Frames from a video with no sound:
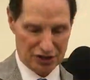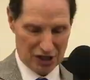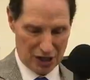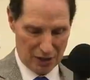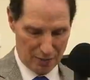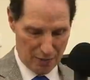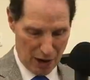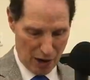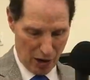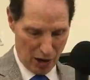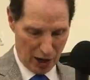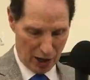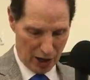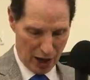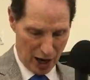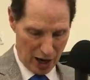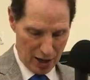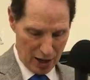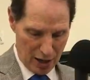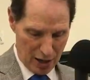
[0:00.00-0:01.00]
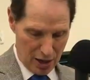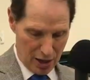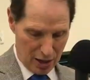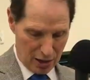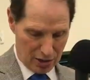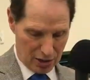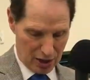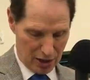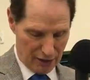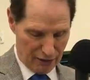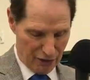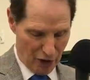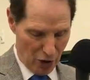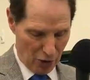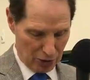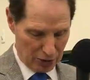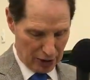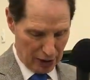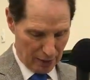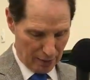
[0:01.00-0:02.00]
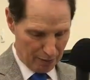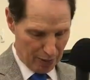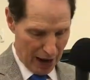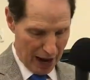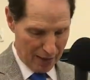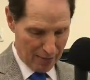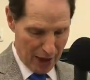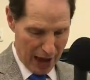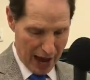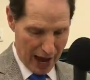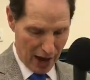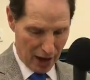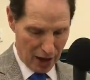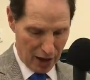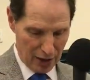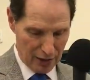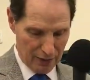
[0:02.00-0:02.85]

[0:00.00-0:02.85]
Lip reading: in America to vote by mail.